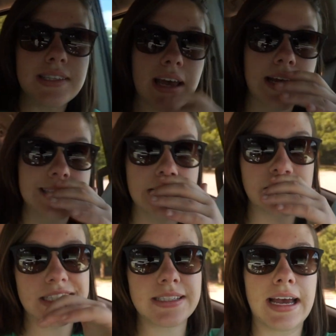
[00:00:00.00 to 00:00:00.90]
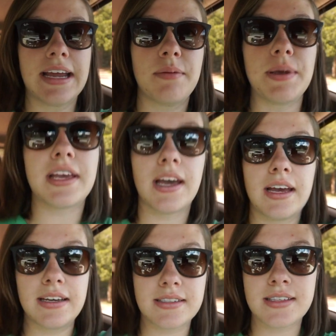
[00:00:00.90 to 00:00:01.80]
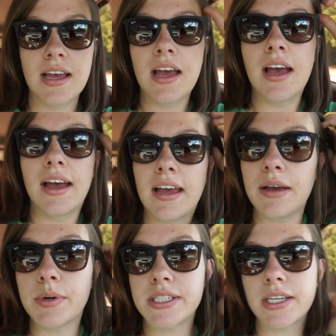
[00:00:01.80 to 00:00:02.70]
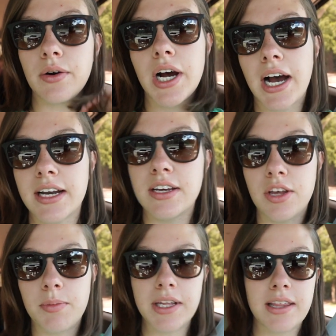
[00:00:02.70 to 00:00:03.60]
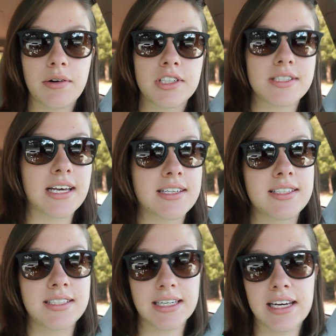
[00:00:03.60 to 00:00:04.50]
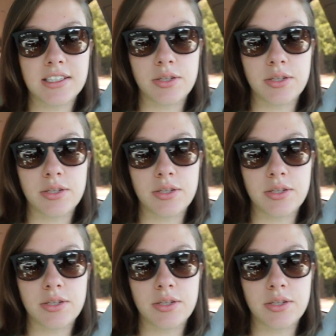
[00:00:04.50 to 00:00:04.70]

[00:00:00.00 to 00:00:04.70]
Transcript: slide down the slide because it was so hot and humid. They were just like sticking